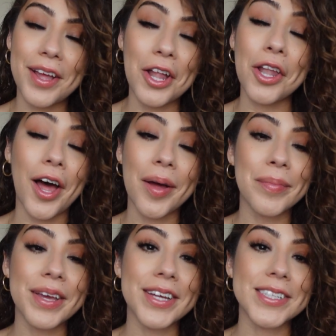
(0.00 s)
a lot
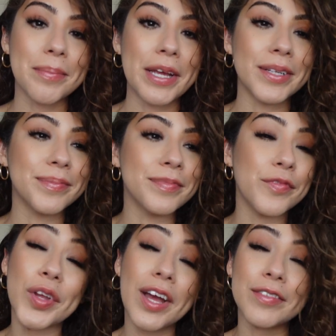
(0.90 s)
because, I mean,
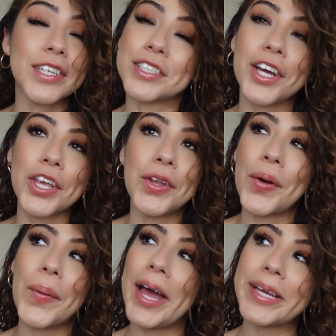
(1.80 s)
if you have TikTok, you know
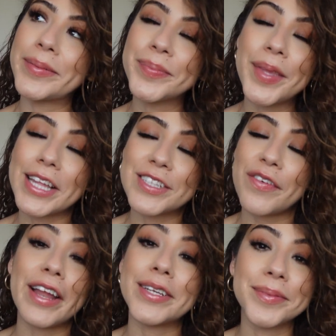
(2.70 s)
why. It's
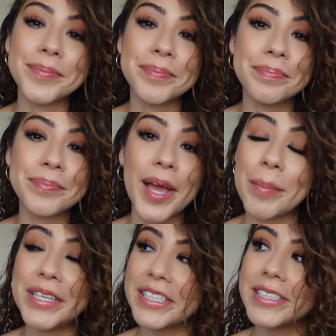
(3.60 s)
fun.
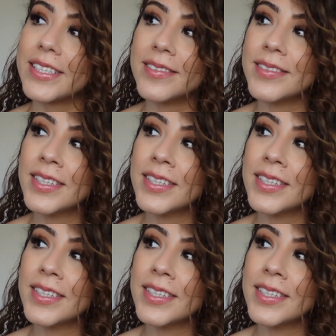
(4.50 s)
I'm addicted.